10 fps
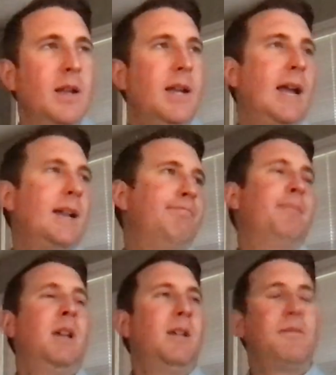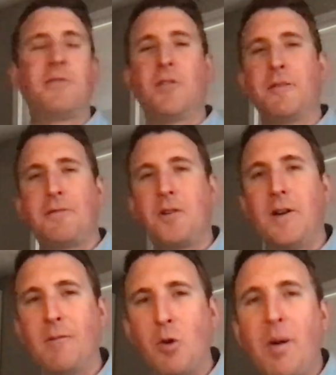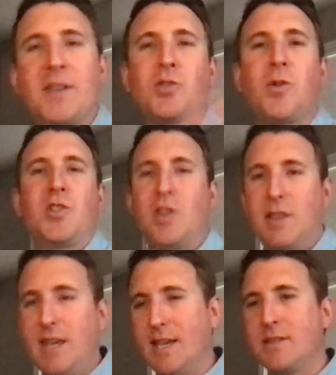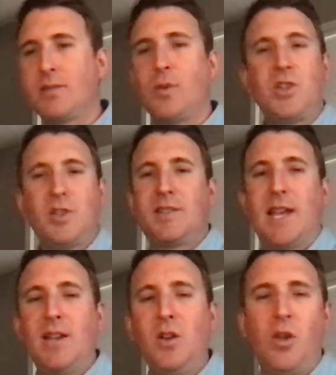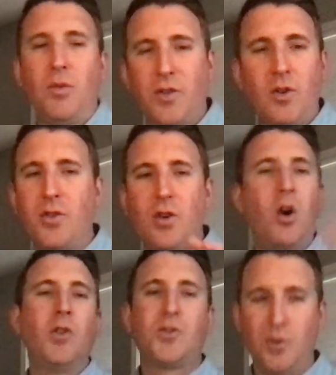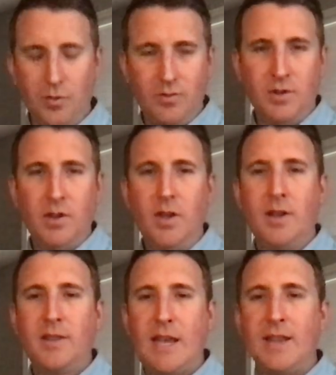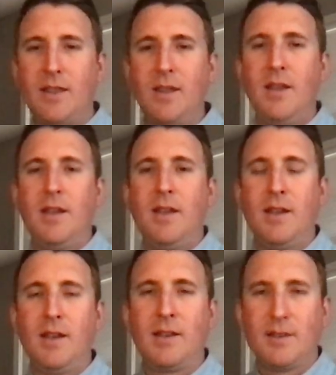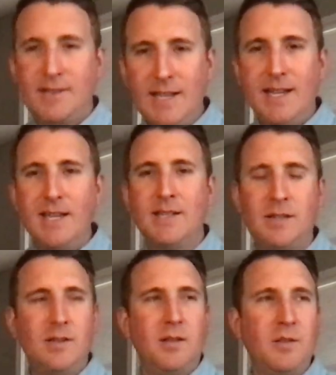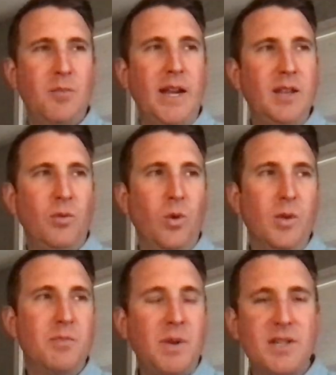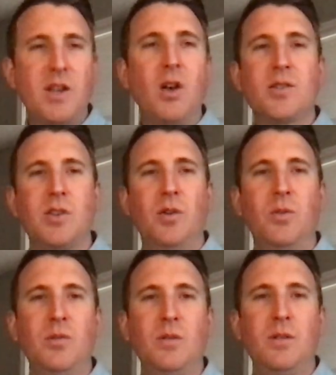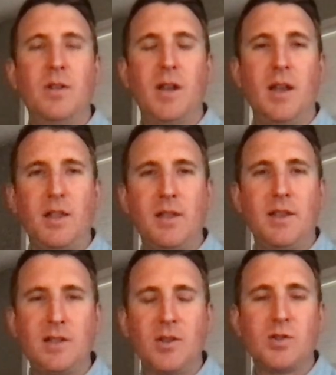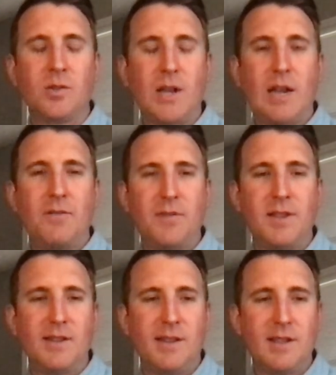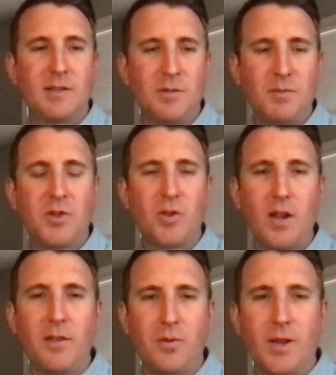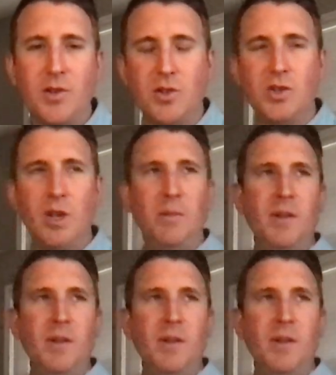And for a robust Christian theist, we should say, no, they're all true. That sin is breaking the rules, but it's also kind of this betrayal of a relationship.